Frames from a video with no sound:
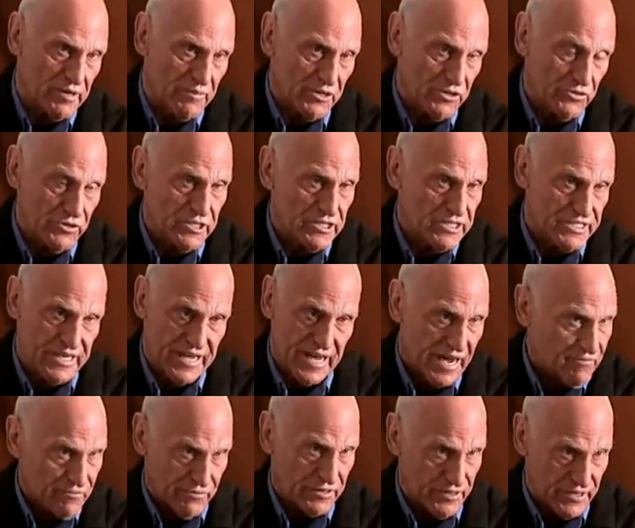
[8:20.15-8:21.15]
But you can see
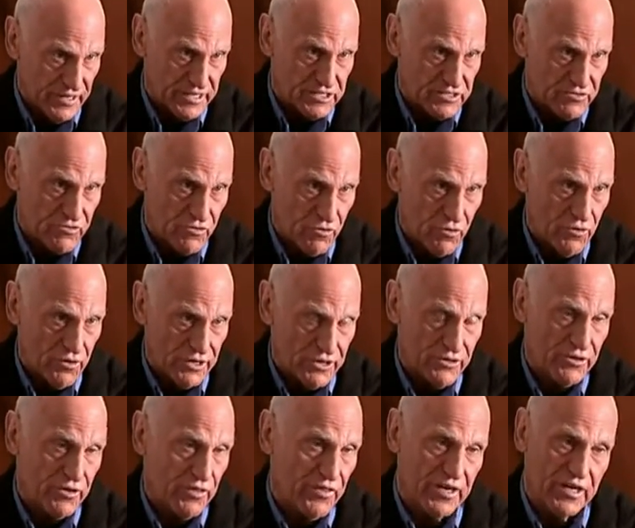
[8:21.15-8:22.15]
everything as drawing.
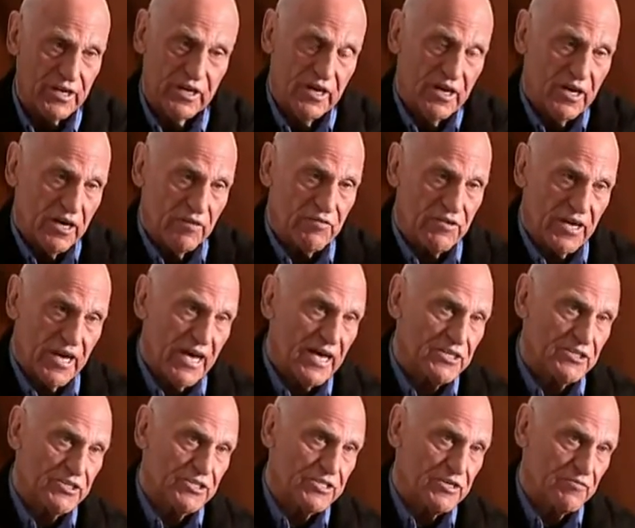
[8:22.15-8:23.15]
You can think of the
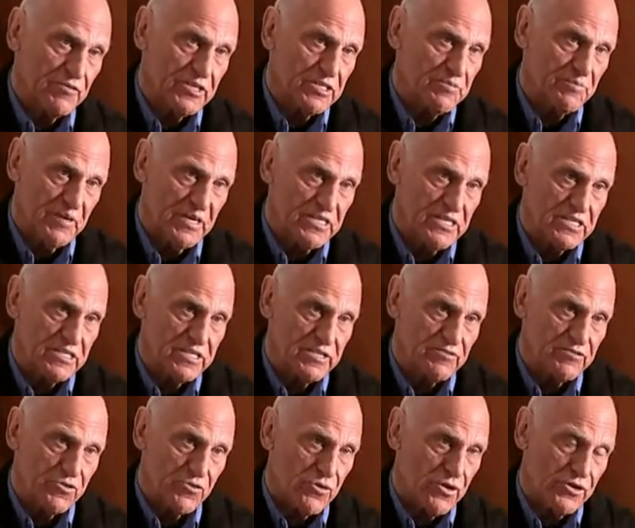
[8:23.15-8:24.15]
edges of these pieces
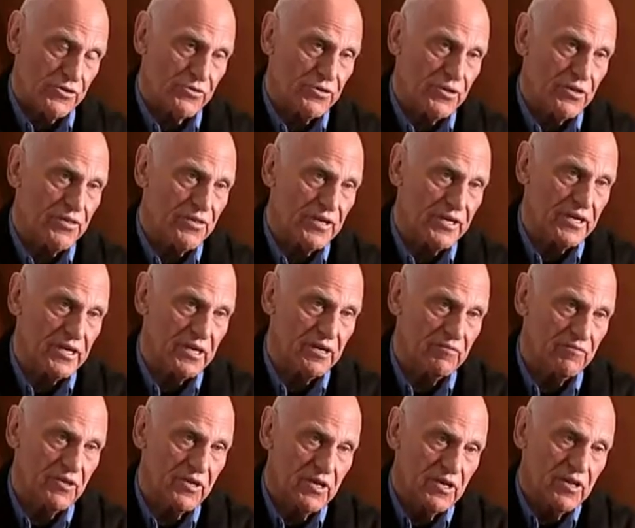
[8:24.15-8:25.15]
as drawing. You can think
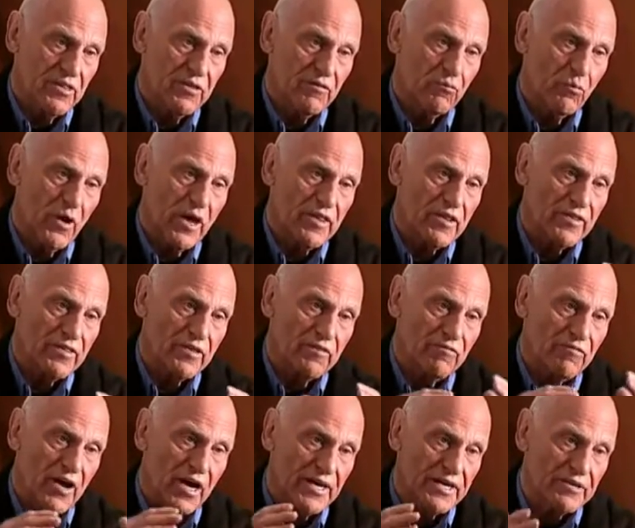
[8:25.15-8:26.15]
of the way that the
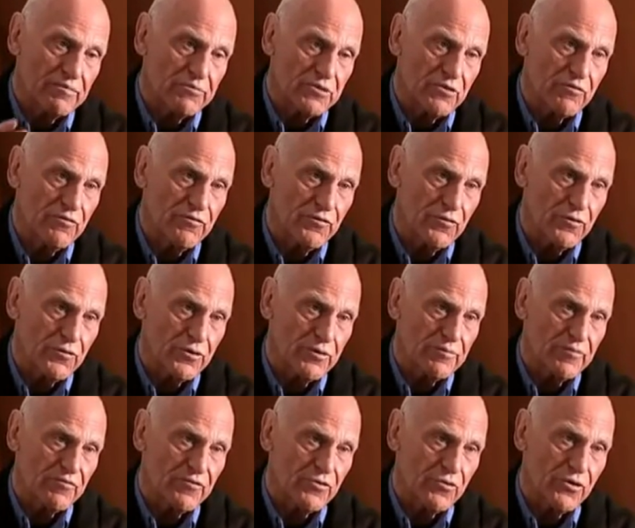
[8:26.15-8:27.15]
volumes are
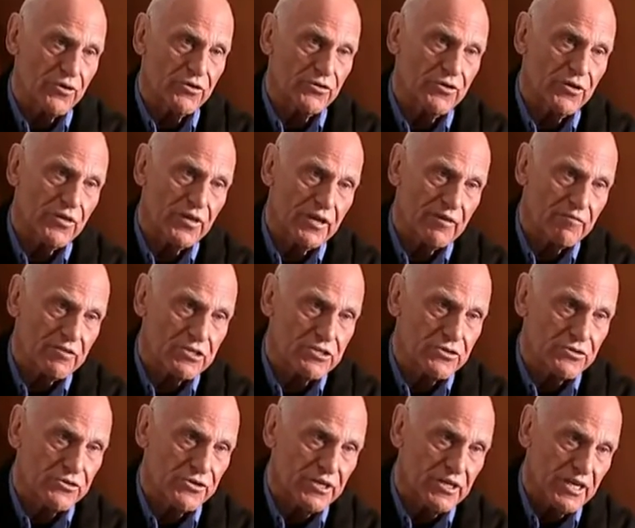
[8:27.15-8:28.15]
formed of drawing. You can think of the
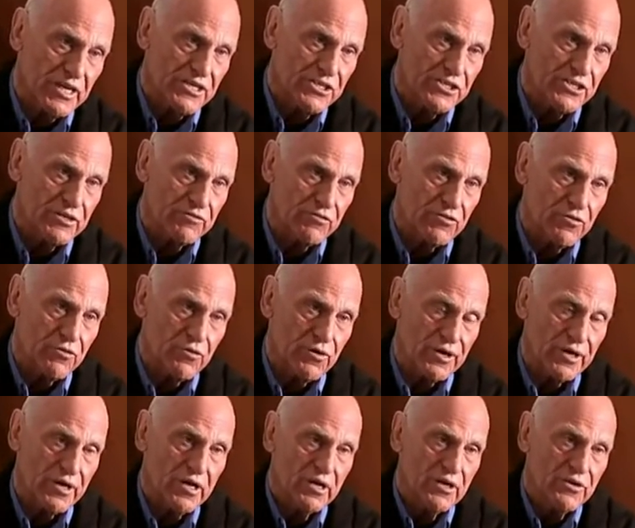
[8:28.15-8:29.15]
circulation of
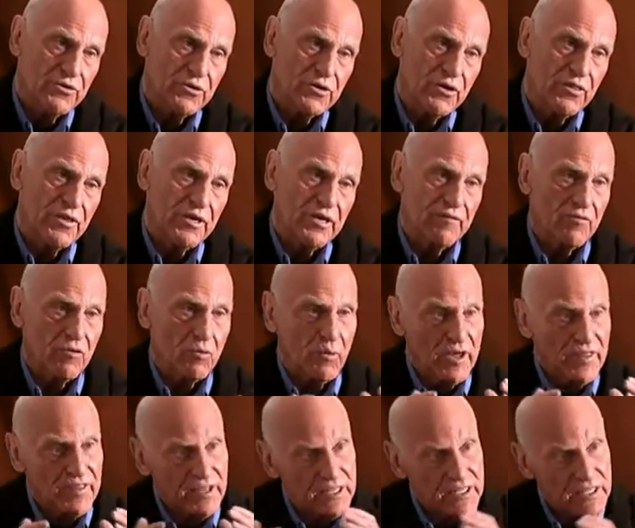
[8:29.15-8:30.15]
drawing. You can think of the
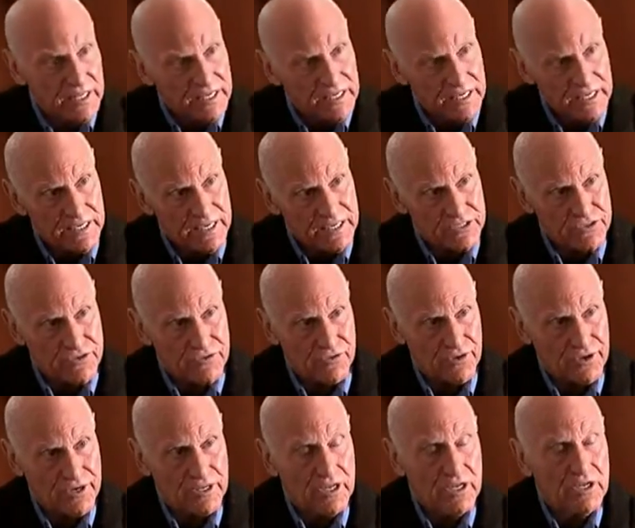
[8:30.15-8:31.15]
way they lean as
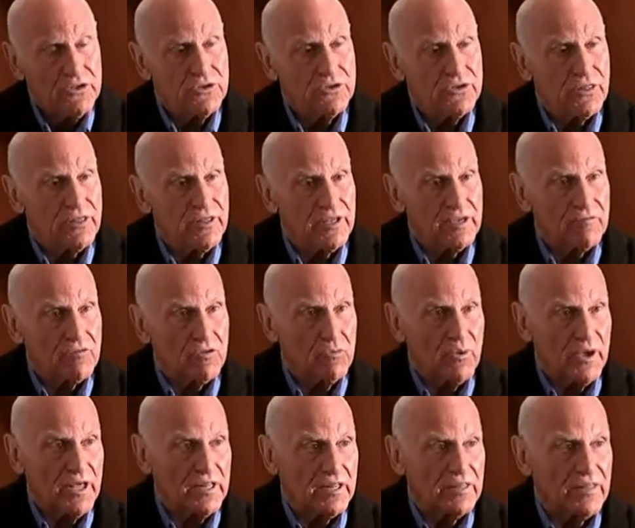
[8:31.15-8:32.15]
drawing. You can think of the
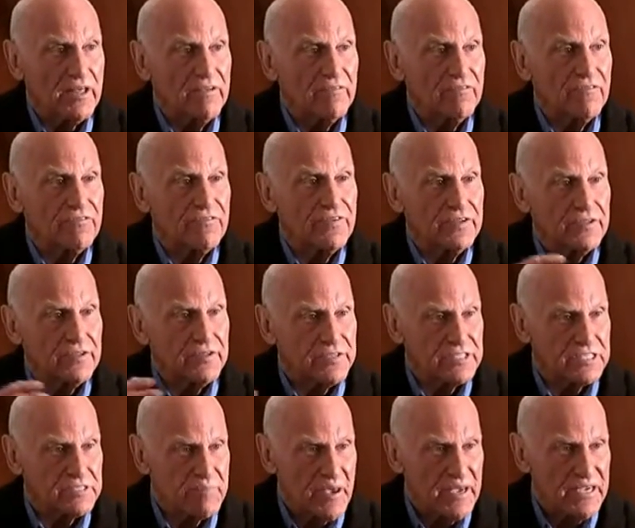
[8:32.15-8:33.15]
way that they fill the
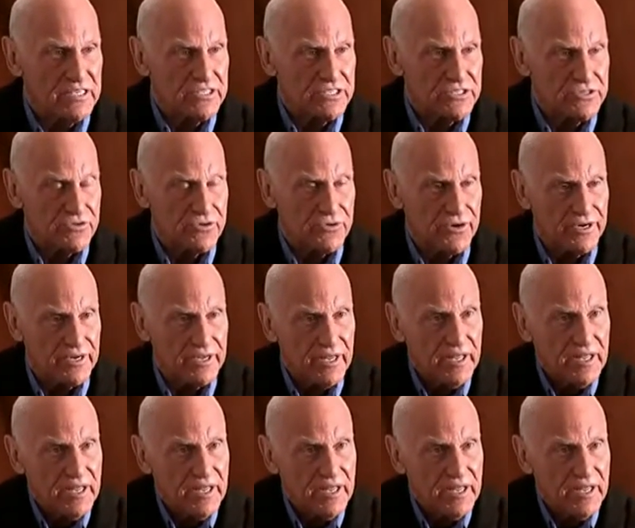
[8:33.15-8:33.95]
space as drawing.